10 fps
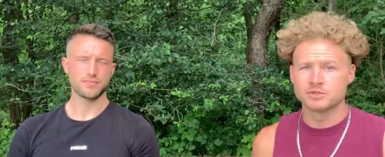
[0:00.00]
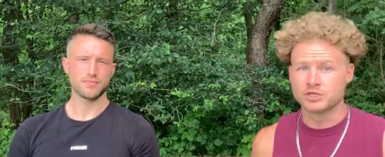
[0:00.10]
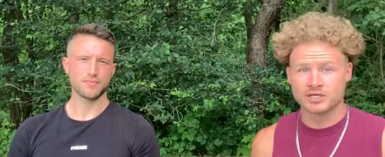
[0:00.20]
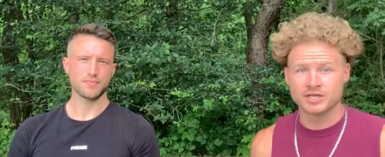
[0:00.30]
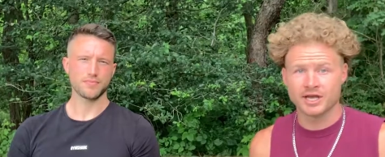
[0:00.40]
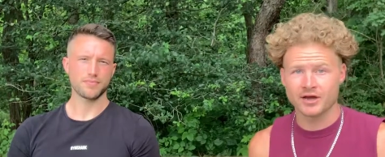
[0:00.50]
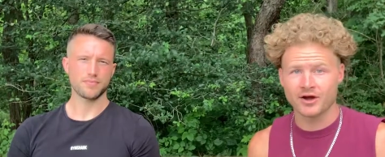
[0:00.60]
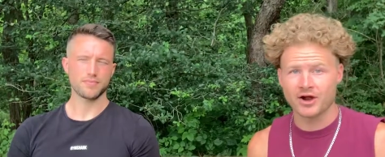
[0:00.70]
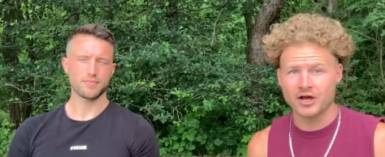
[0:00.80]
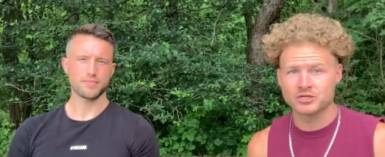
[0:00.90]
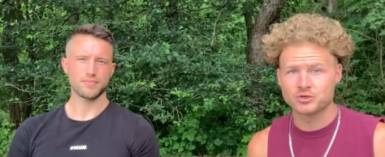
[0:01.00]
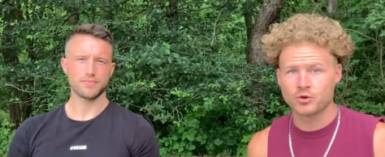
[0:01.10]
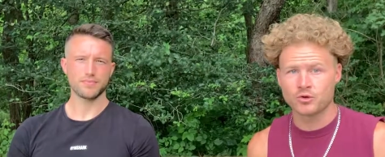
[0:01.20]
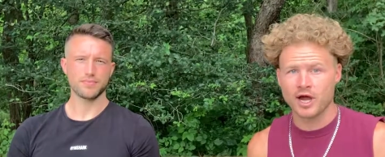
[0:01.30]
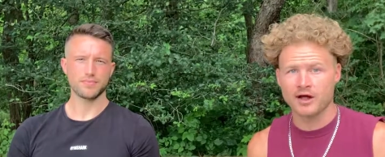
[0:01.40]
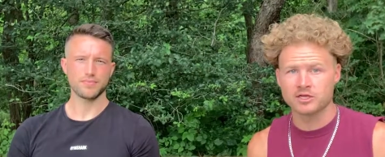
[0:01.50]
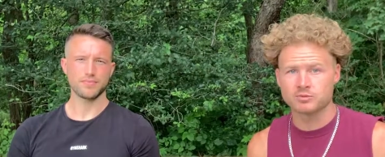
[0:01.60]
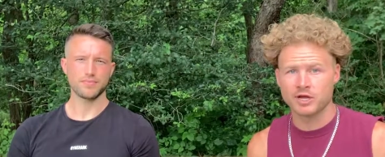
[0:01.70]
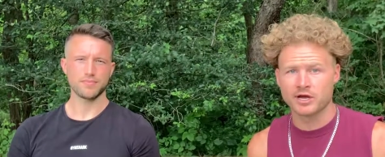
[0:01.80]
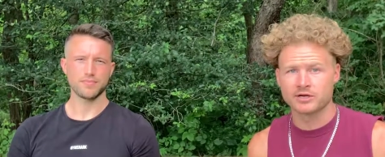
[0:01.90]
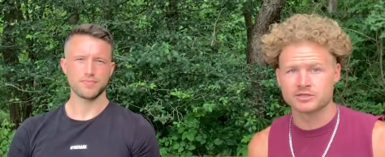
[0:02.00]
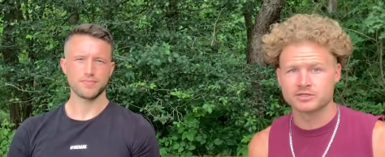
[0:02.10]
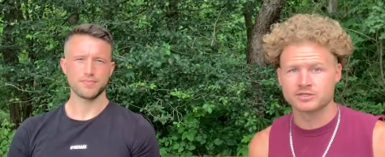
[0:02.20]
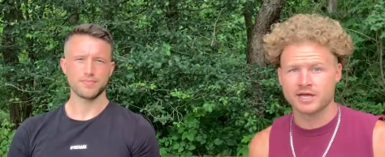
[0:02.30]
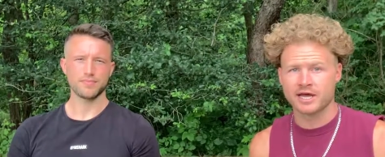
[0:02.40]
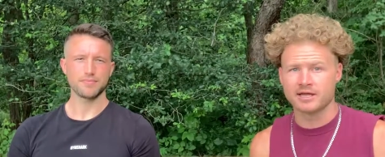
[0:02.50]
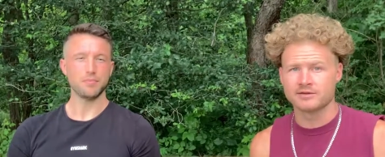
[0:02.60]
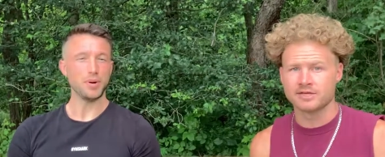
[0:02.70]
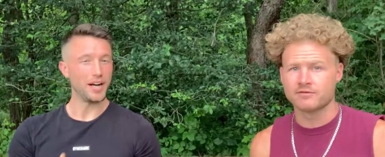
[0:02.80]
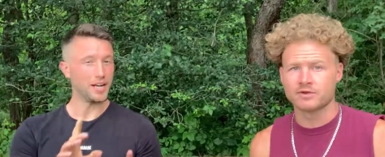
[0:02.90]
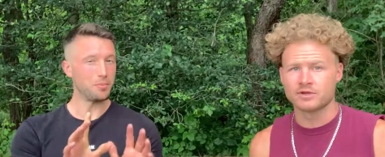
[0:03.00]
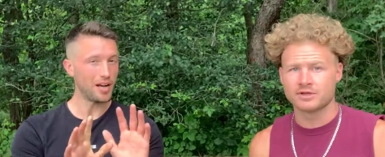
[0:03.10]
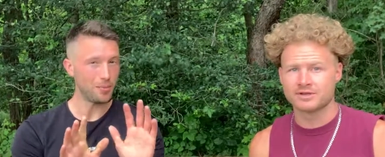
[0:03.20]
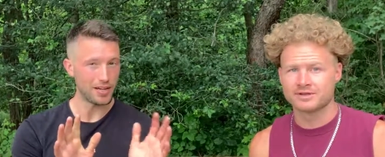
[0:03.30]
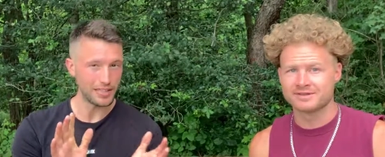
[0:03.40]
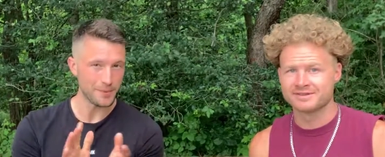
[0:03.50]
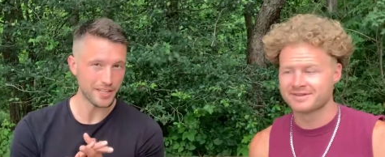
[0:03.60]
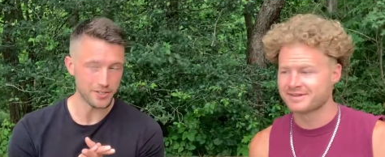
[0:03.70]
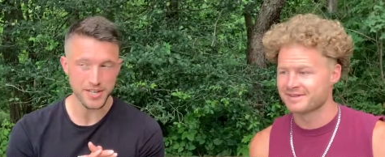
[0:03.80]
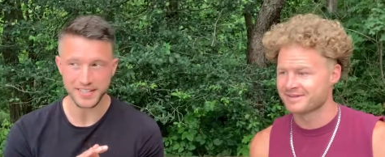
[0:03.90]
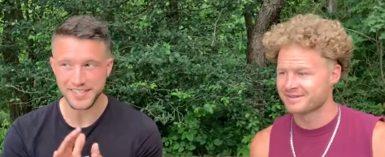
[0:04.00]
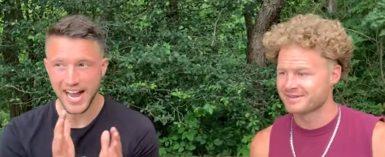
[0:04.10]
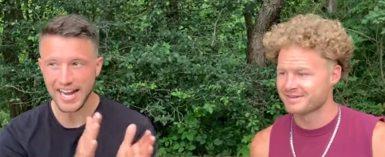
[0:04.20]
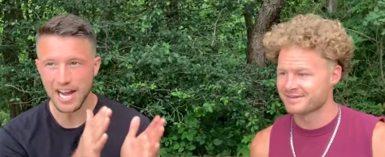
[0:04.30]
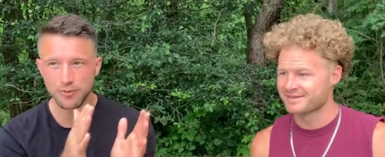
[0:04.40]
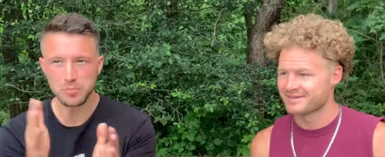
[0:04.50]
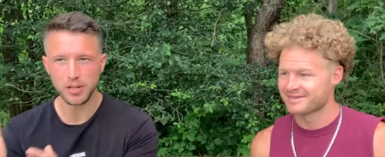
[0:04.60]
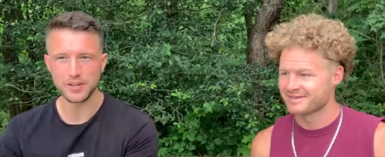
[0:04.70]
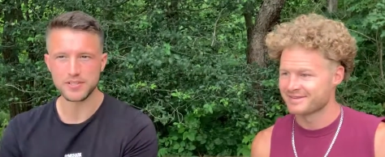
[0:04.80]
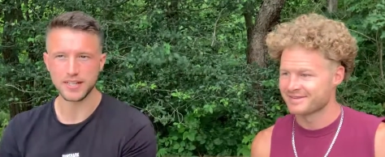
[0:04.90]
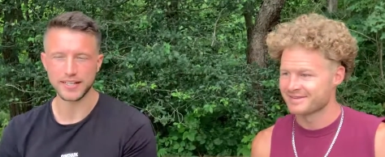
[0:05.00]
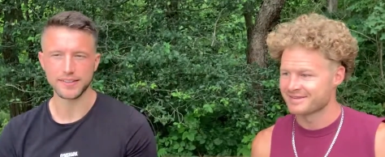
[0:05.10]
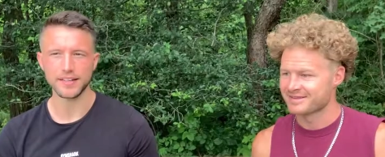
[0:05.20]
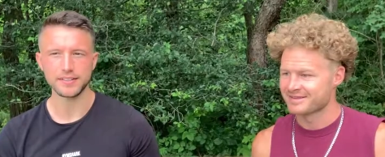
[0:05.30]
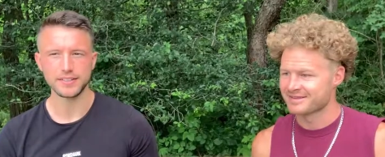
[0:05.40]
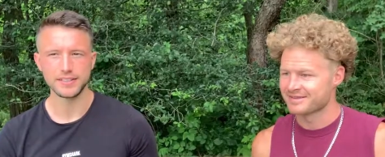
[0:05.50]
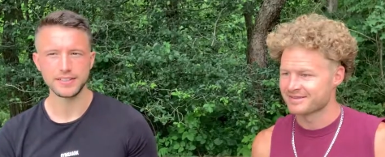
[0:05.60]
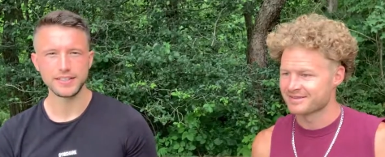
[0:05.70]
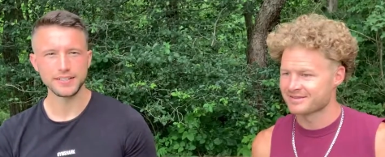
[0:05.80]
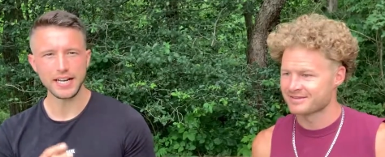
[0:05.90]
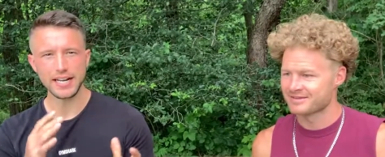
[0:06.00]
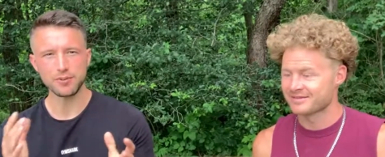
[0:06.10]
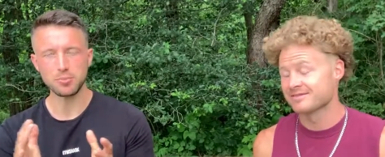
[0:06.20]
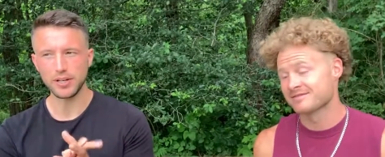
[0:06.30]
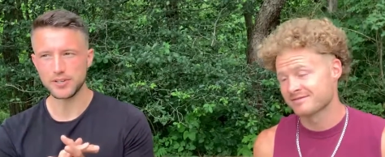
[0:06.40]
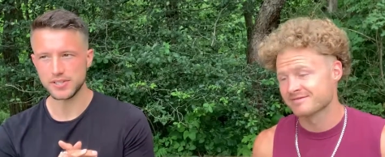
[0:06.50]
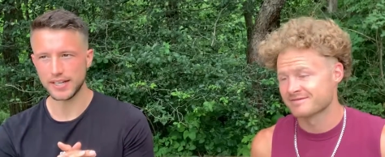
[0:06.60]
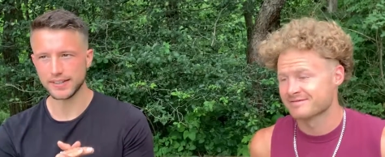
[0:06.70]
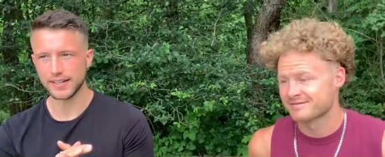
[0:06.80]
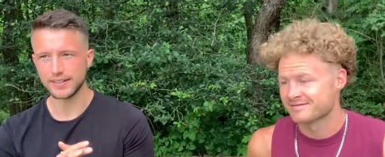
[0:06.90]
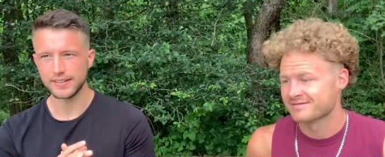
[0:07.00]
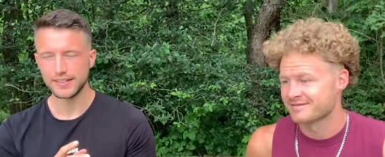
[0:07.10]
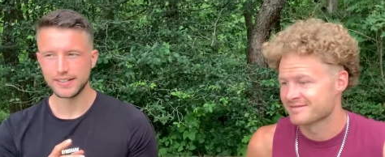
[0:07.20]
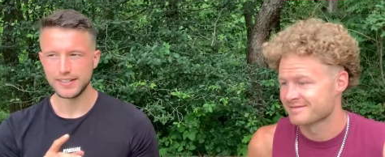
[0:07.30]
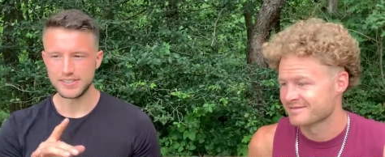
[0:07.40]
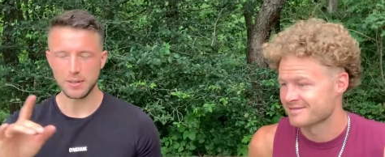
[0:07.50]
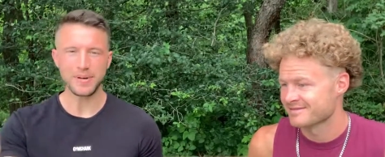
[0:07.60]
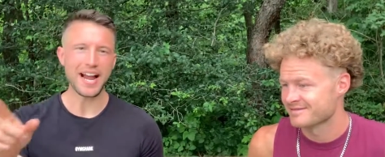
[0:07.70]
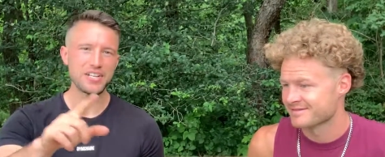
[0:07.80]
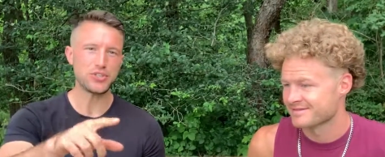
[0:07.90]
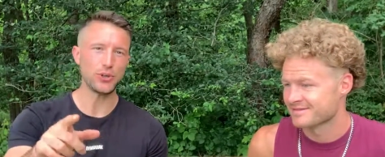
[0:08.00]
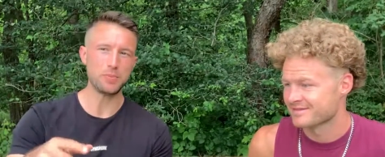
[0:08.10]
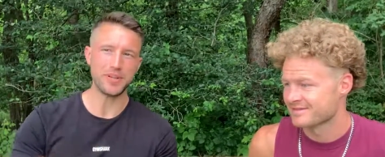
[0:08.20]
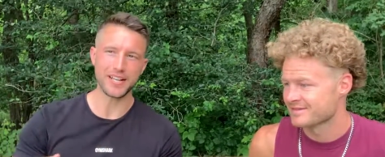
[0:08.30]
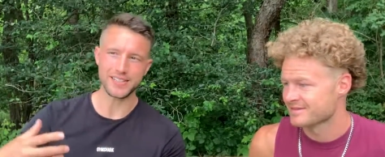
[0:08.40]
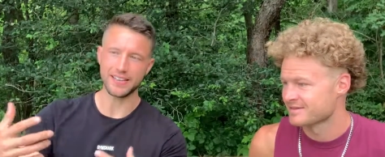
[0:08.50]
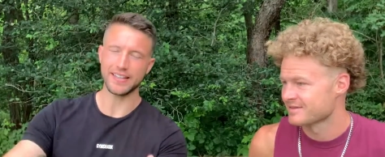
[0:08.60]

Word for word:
Speaker 1: just like our high school, college players. And
Speaker 2: but let me interject. Not every player is like that. Not every player is like that. Some guys do it because they